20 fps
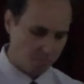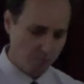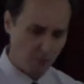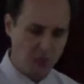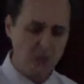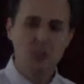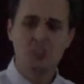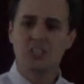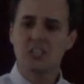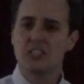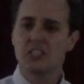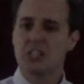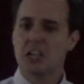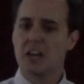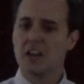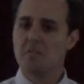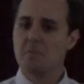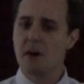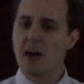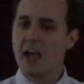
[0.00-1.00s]
you see
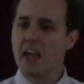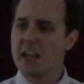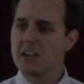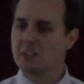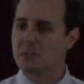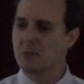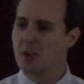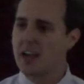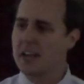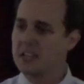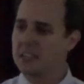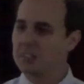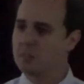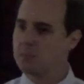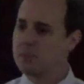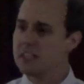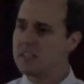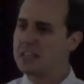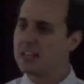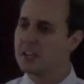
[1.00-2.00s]
Jeremiah's writings
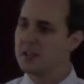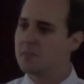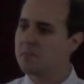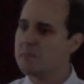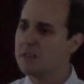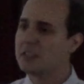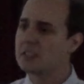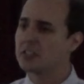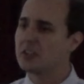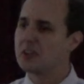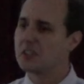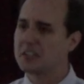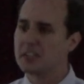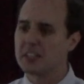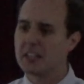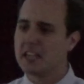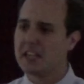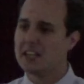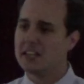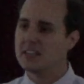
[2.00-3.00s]
beginning to be
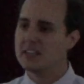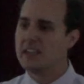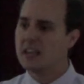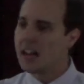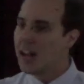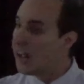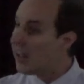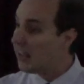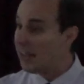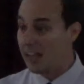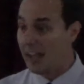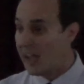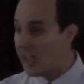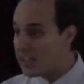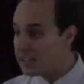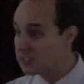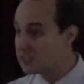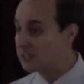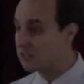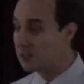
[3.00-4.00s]
circulated
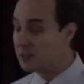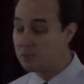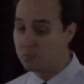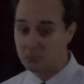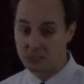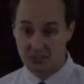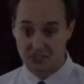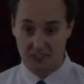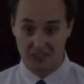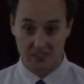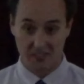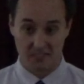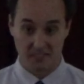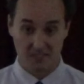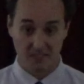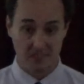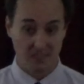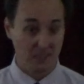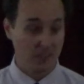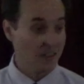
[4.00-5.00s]
as scripture.
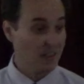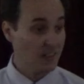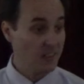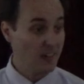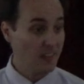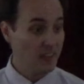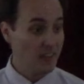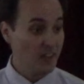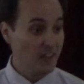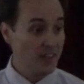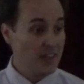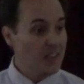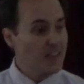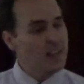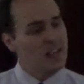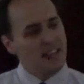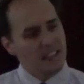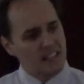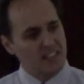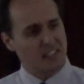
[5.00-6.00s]

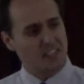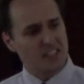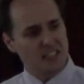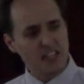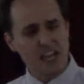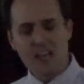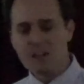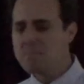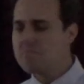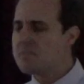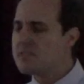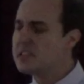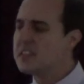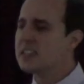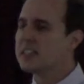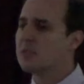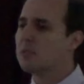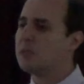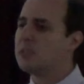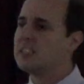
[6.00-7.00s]
That's the same
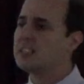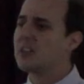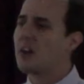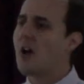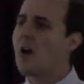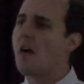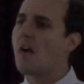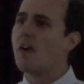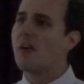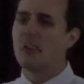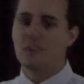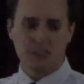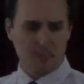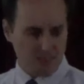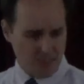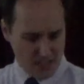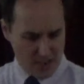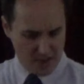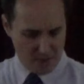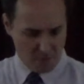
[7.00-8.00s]
thing that we saw
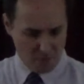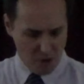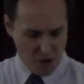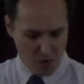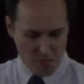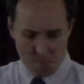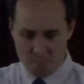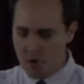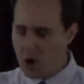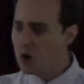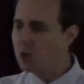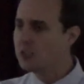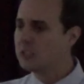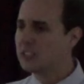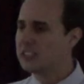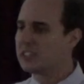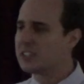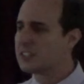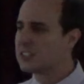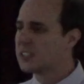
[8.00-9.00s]
that when
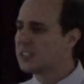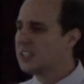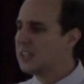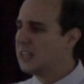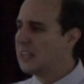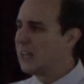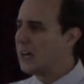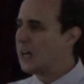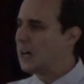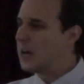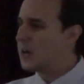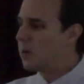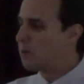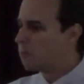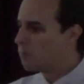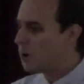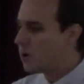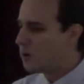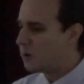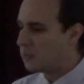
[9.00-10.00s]
Moses uh,
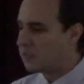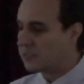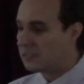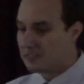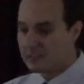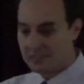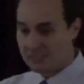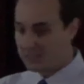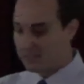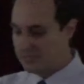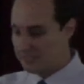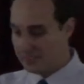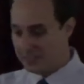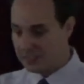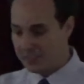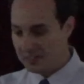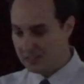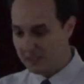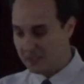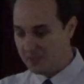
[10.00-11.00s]
wrote.
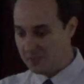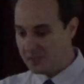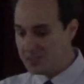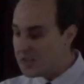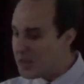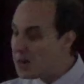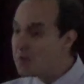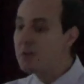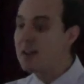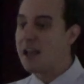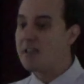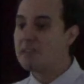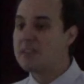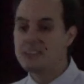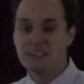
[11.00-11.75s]
Did anyone have any